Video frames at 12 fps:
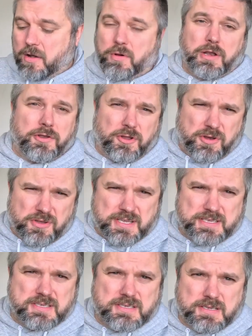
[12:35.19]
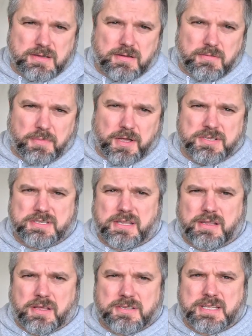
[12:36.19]
What I'll do on it is, because
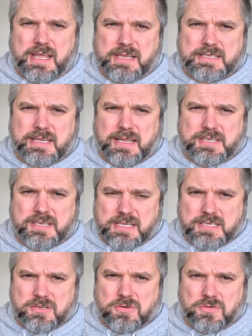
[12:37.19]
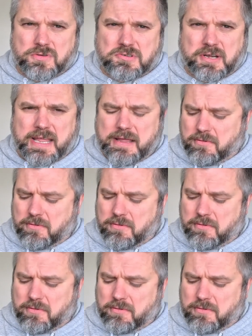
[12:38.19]
the installation is so tricky,